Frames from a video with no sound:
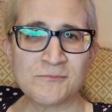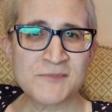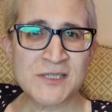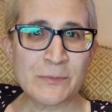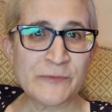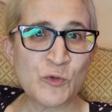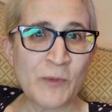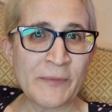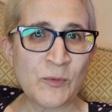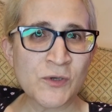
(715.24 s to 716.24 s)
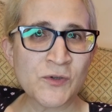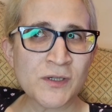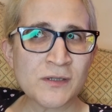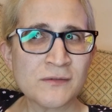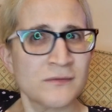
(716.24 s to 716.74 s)
some of you might be
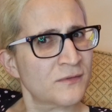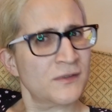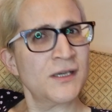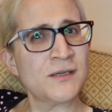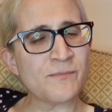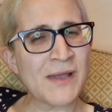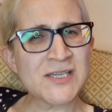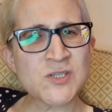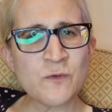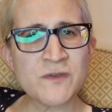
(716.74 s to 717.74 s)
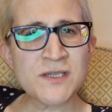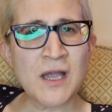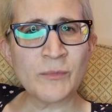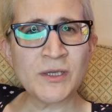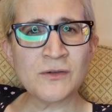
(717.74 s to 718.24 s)
wondering, hey, Passover's
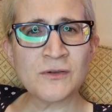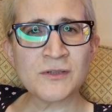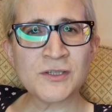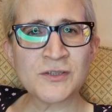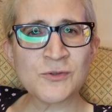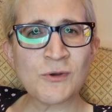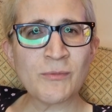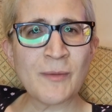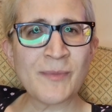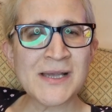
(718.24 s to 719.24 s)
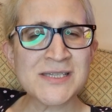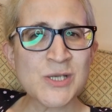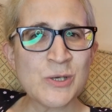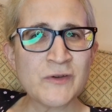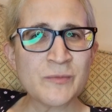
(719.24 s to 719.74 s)
coming. We're going to talk about
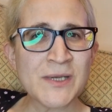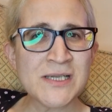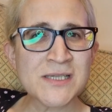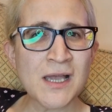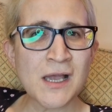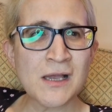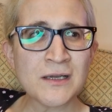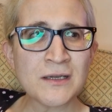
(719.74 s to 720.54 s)
Passover, Pesach.